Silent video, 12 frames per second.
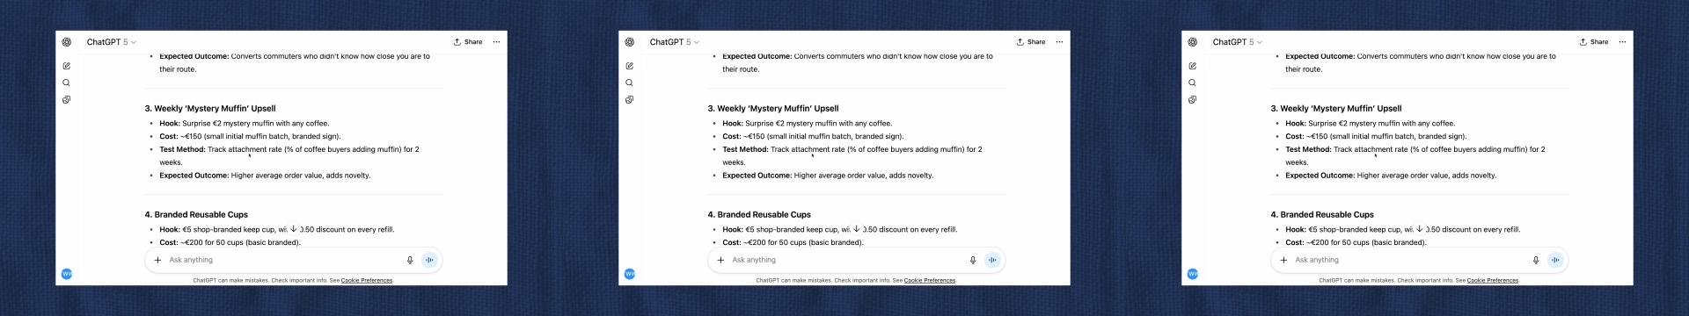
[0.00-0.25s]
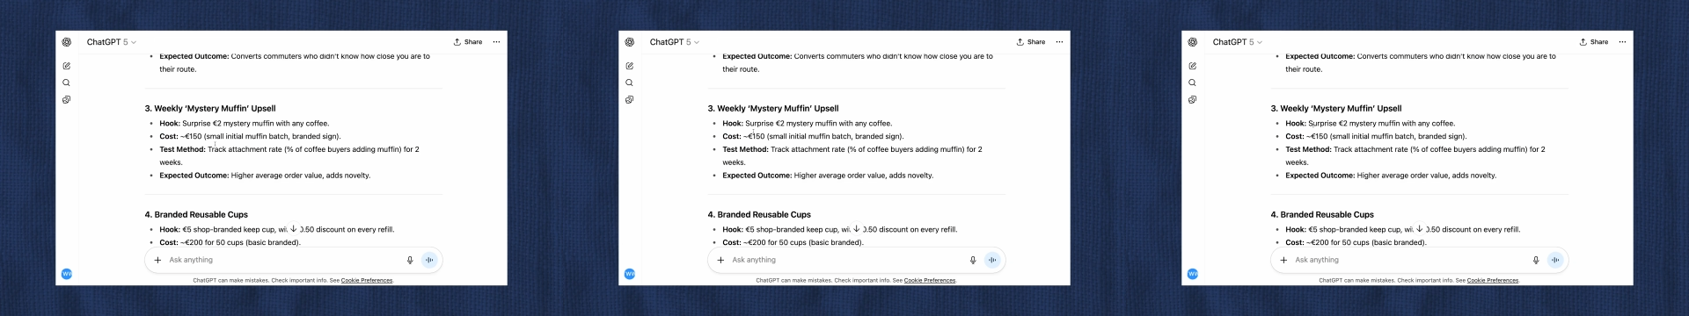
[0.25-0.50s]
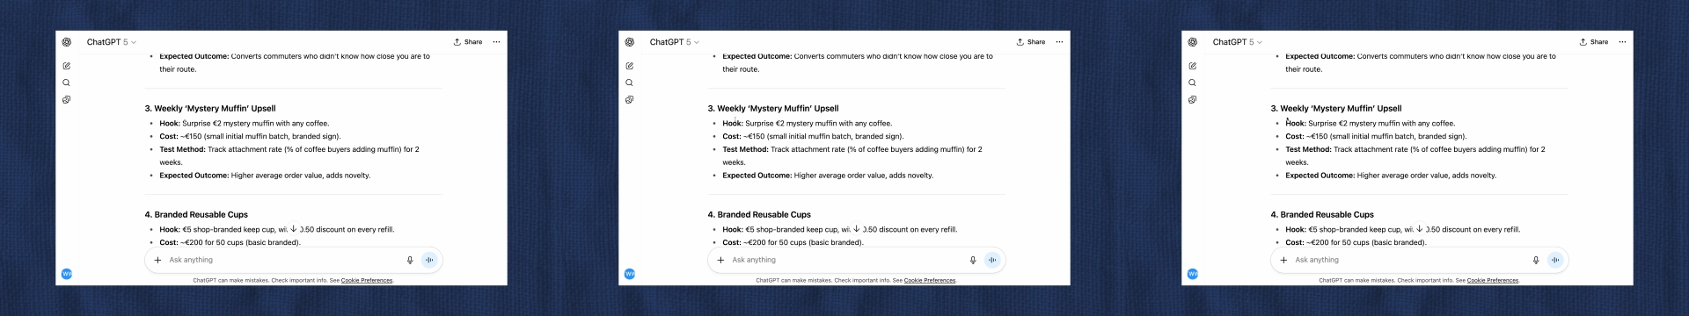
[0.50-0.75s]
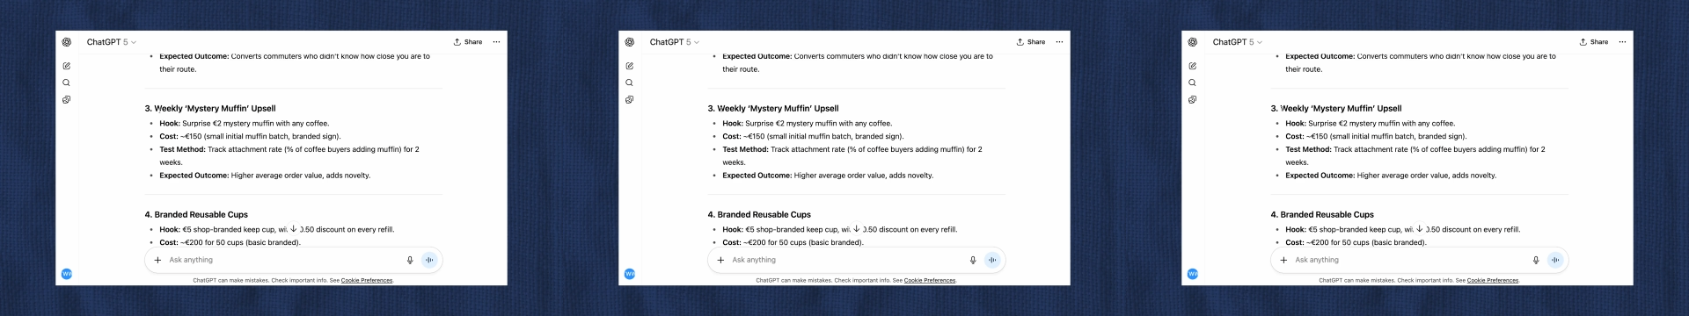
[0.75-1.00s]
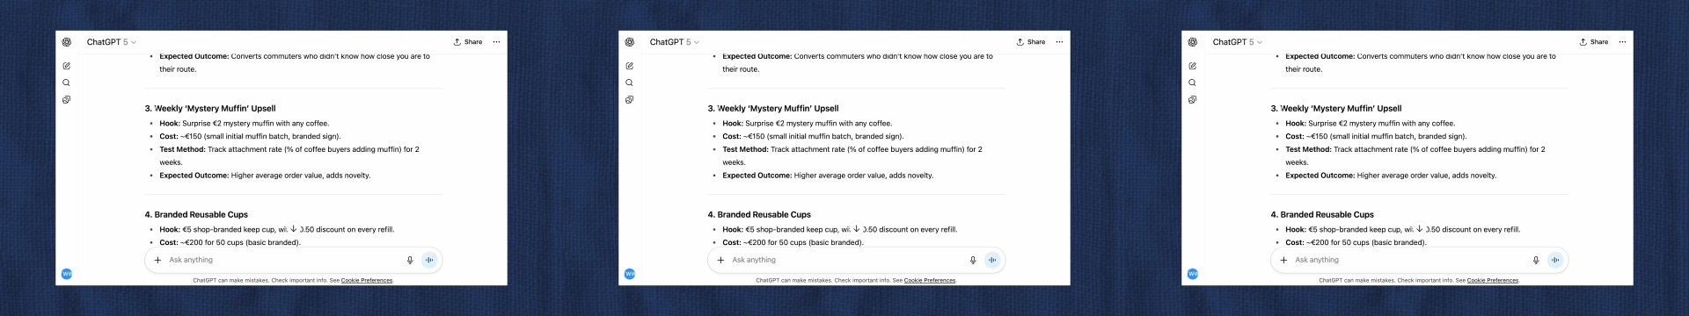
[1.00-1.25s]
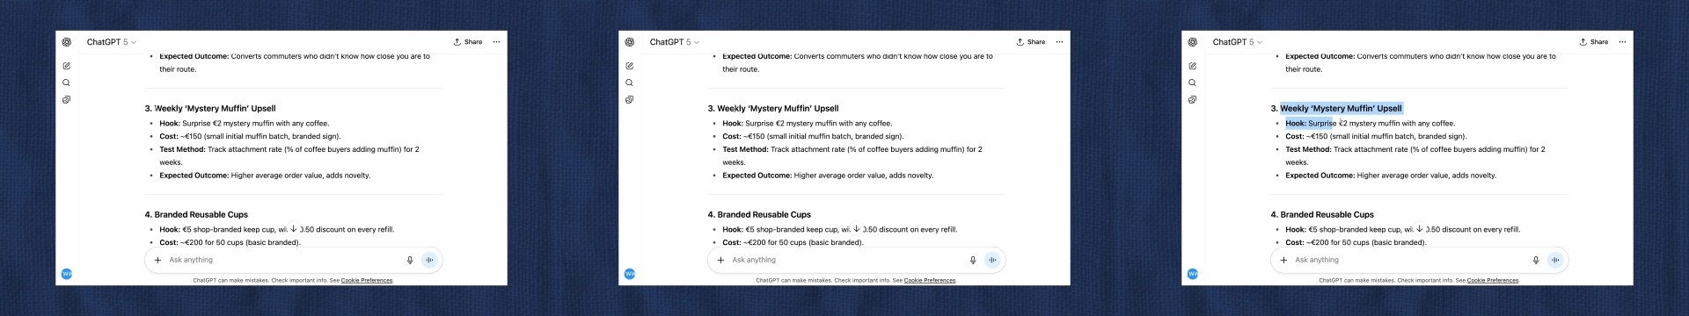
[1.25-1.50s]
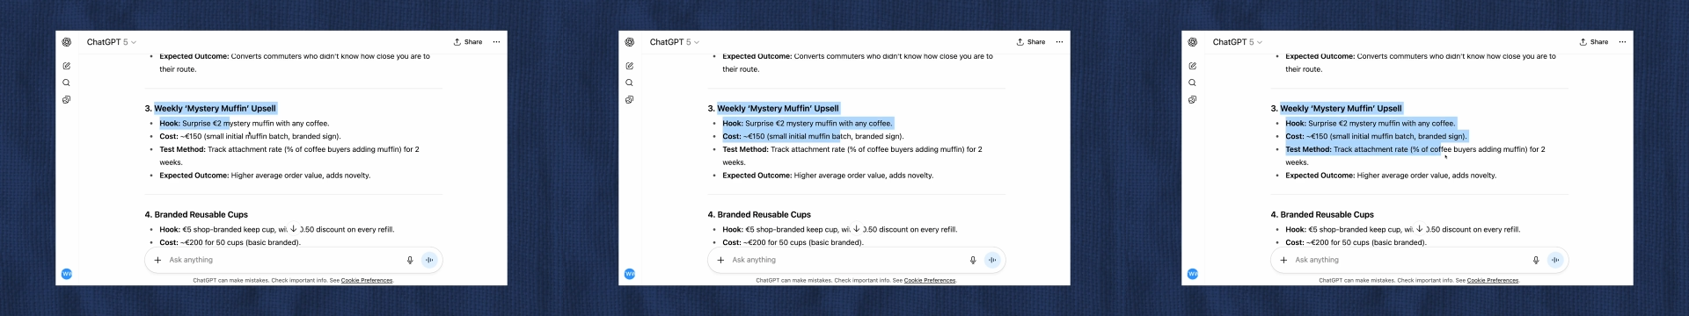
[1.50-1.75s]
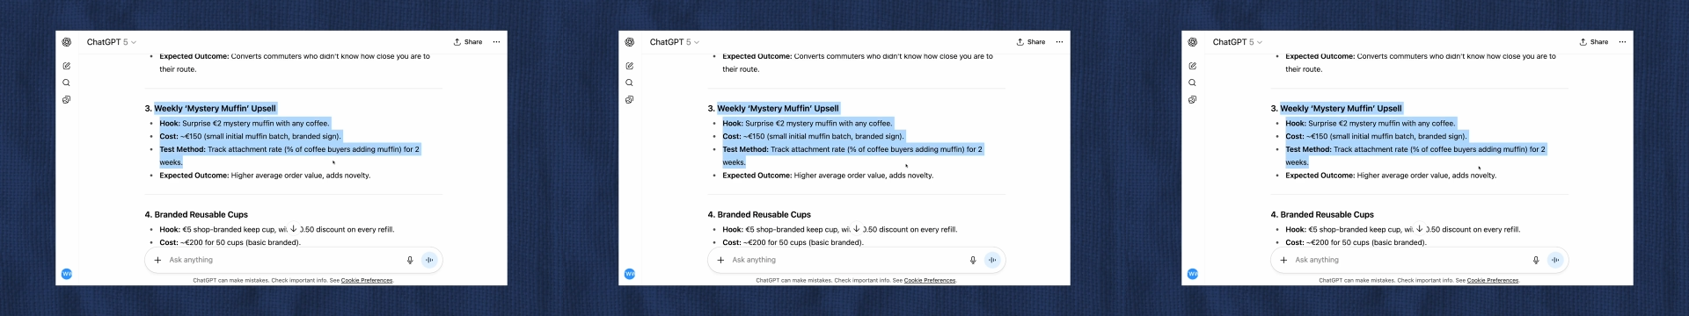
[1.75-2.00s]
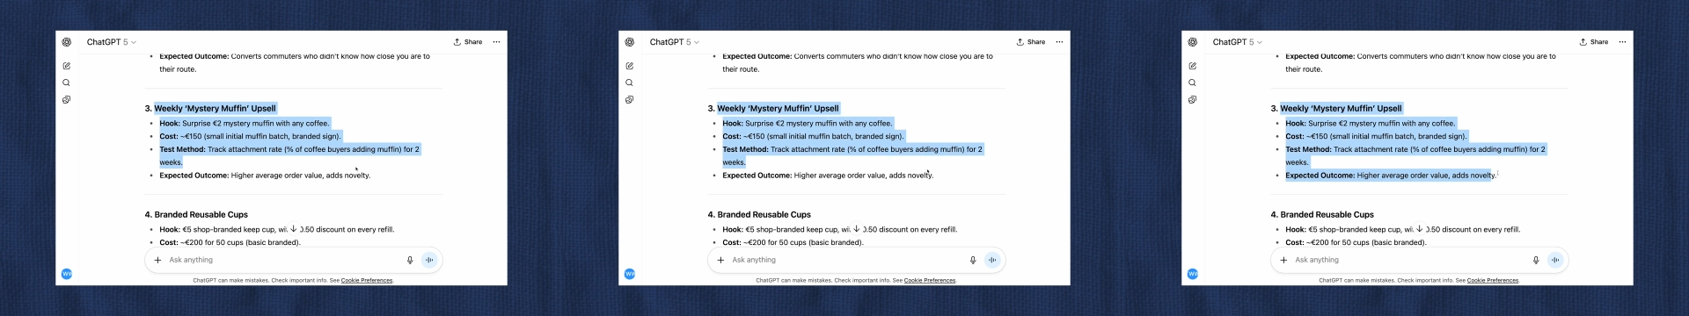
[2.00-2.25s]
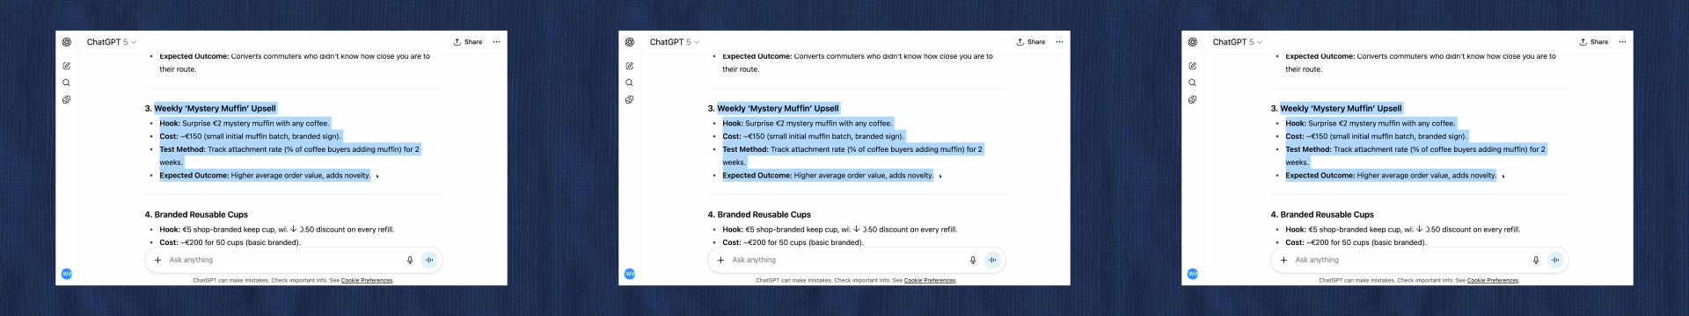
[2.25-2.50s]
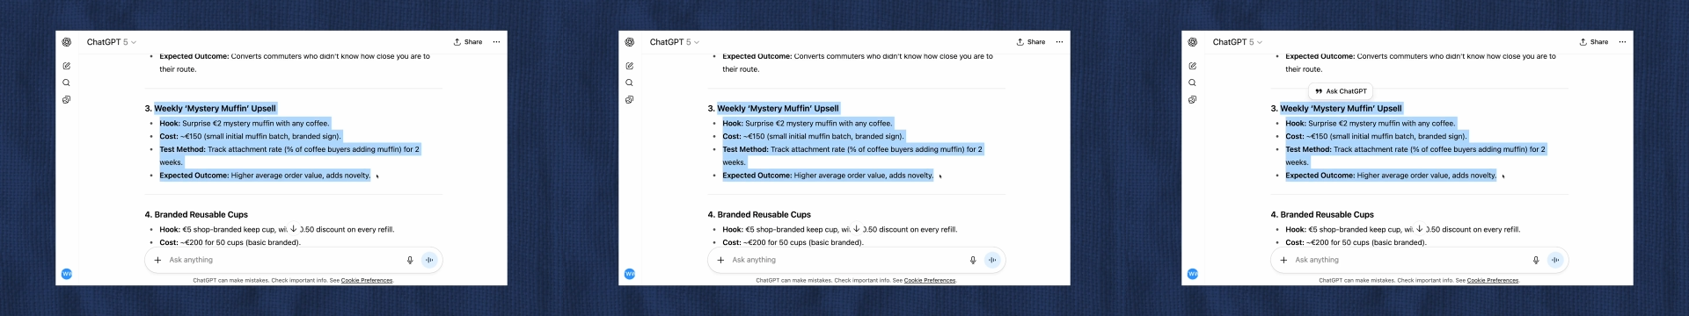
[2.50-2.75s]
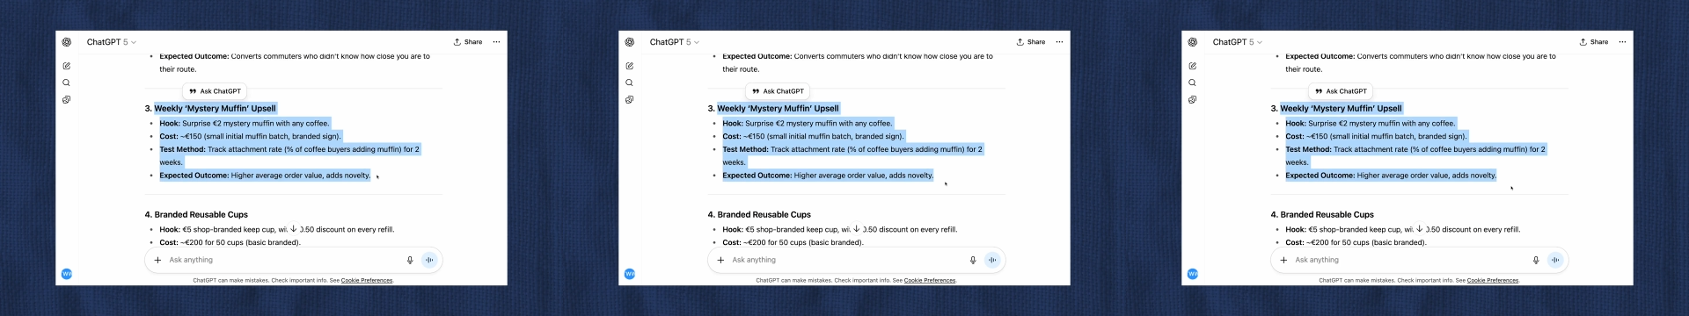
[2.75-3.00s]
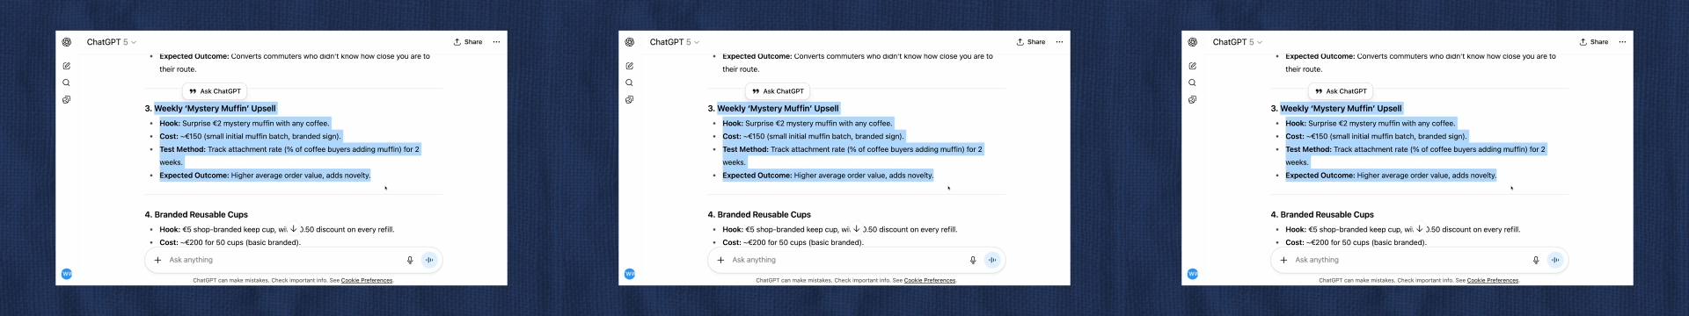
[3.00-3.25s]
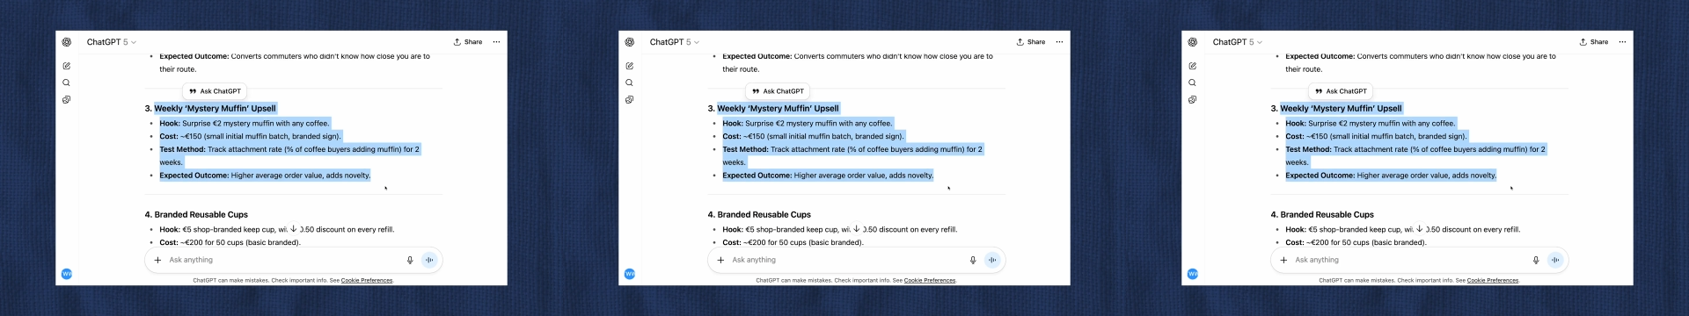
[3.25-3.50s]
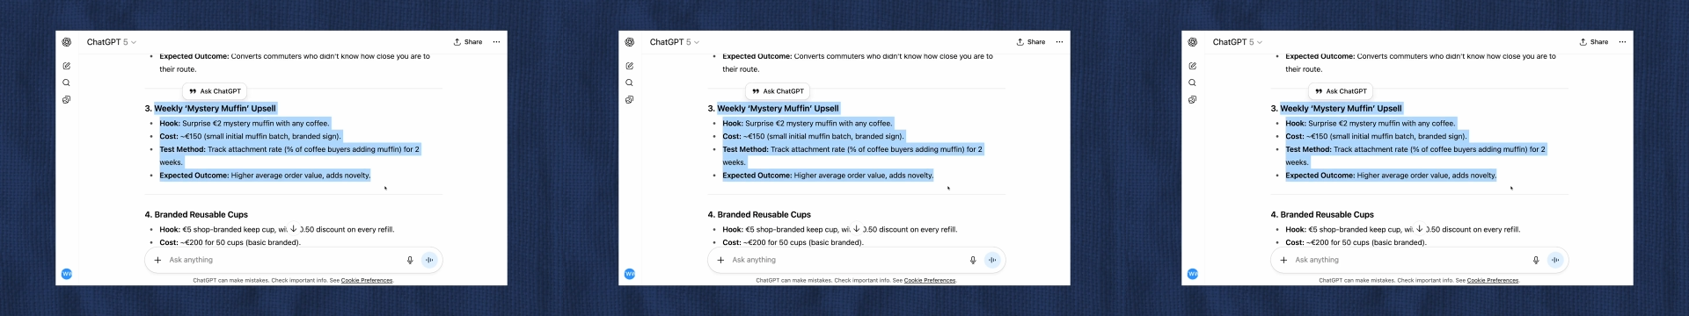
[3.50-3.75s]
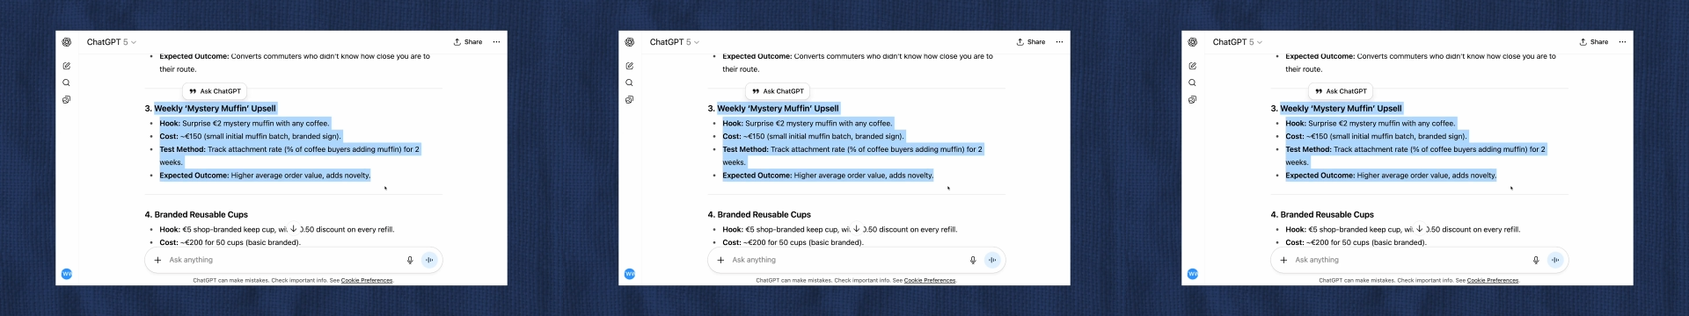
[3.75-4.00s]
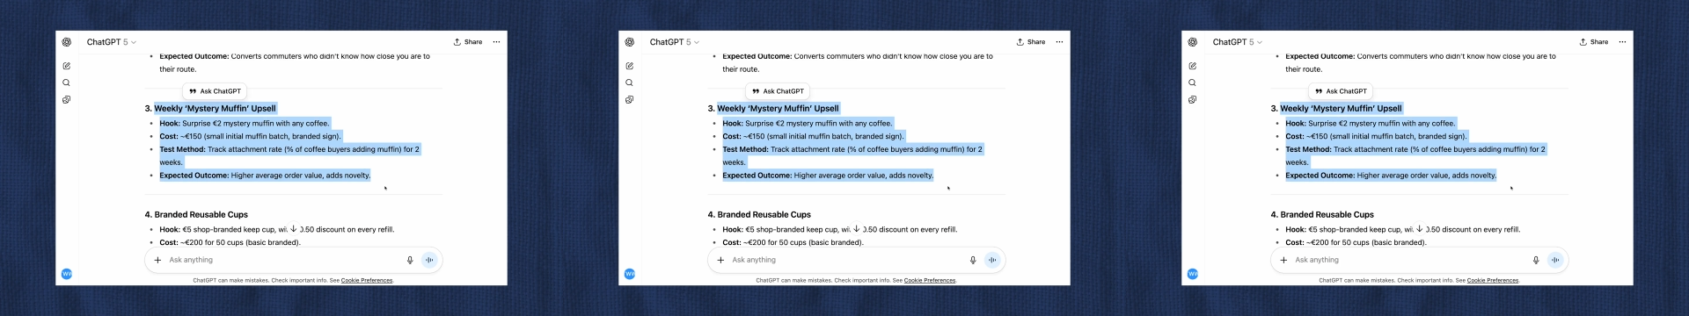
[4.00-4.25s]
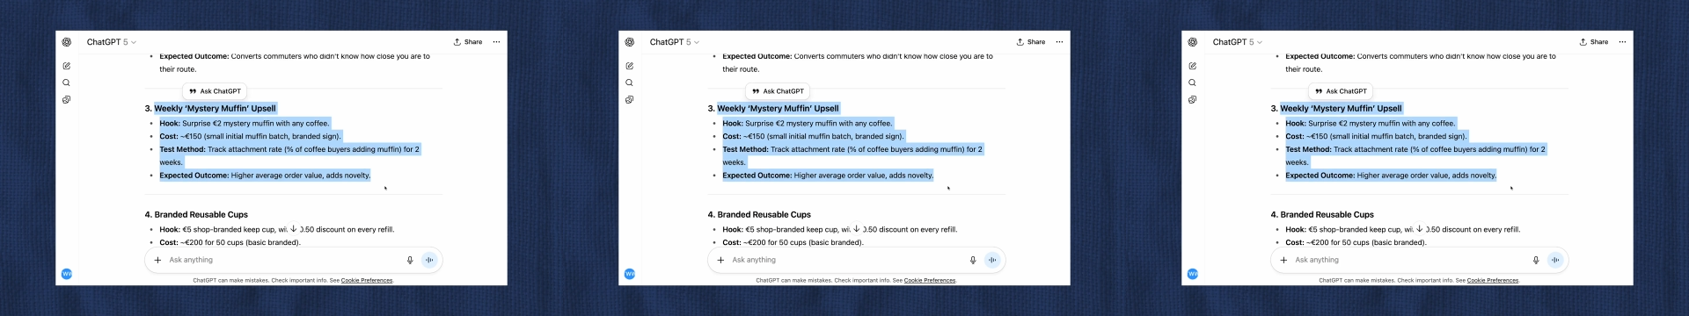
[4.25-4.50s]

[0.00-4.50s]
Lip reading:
[unreadable: no face in view]